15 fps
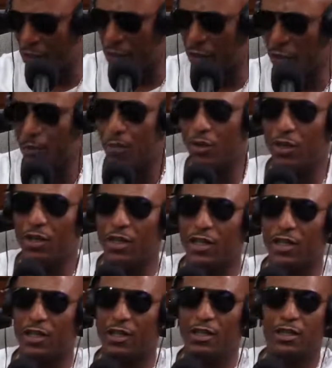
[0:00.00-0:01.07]
the
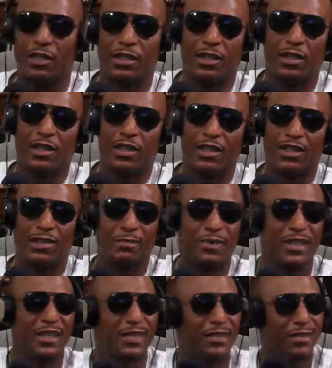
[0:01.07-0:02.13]
community in the
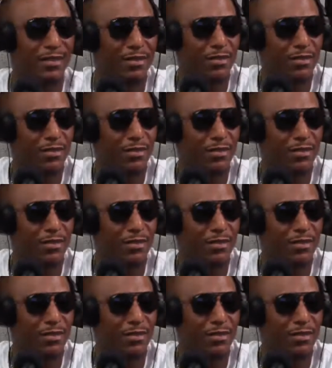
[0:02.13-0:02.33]
business.